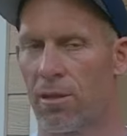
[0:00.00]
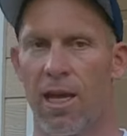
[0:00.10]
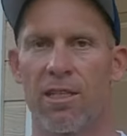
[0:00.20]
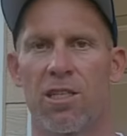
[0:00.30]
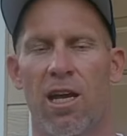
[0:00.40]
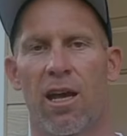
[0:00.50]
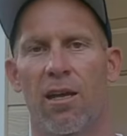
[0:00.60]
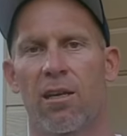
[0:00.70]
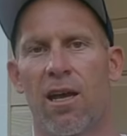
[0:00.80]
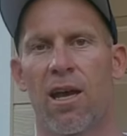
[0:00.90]
lead check
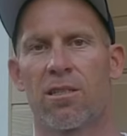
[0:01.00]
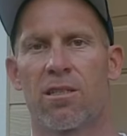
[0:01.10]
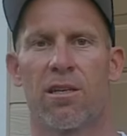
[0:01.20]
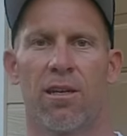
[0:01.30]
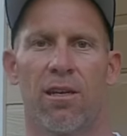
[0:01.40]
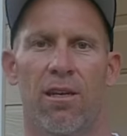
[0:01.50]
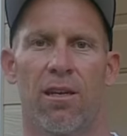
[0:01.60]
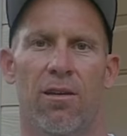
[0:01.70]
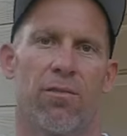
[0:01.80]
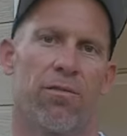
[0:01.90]
test
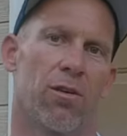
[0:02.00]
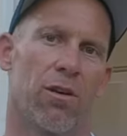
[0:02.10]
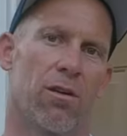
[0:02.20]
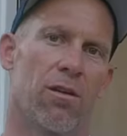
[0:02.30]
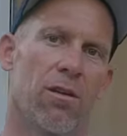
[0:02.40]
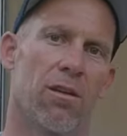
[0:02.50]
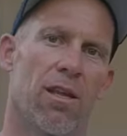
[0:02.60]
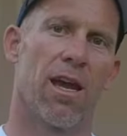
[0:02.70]
for lead